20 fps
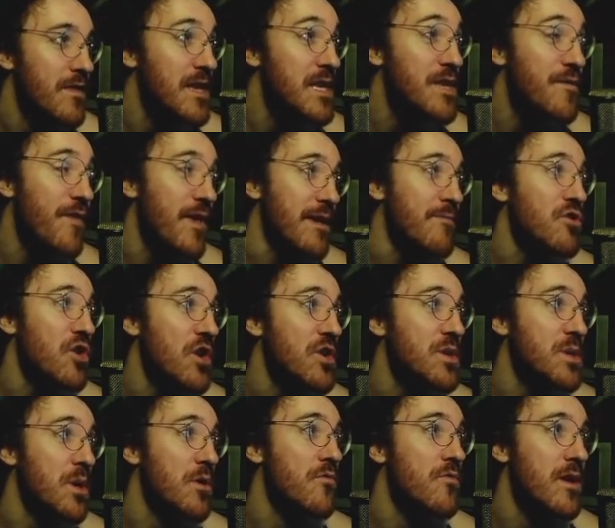These flame
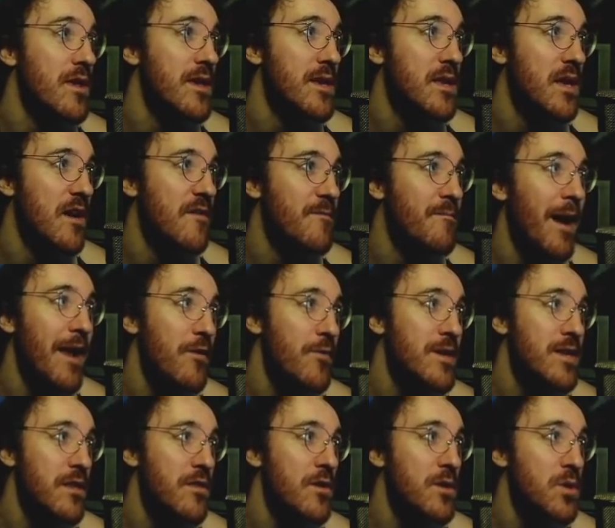charges are really tough. By the
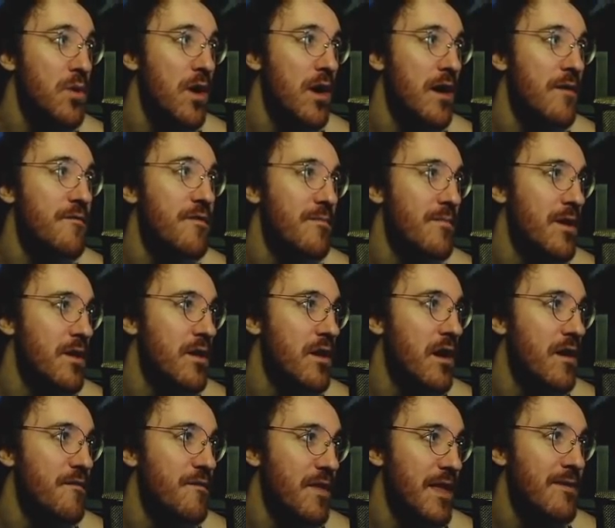way, to those who are
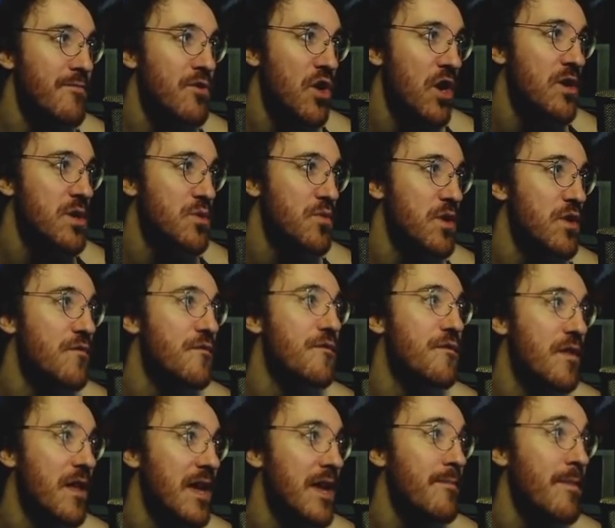unfamiliar, a flame charge is when you
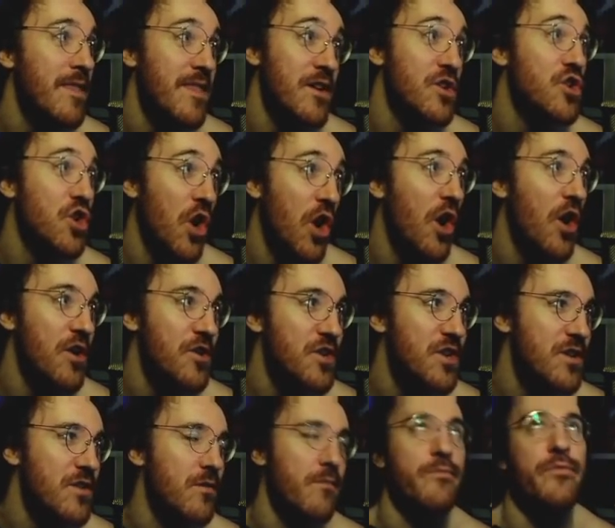flame and then charge
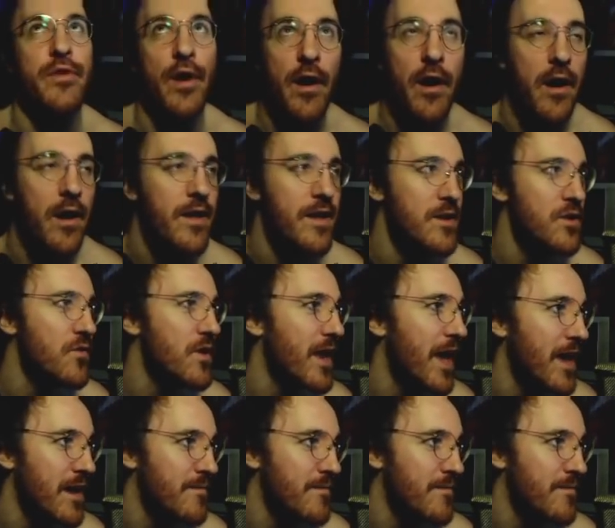into an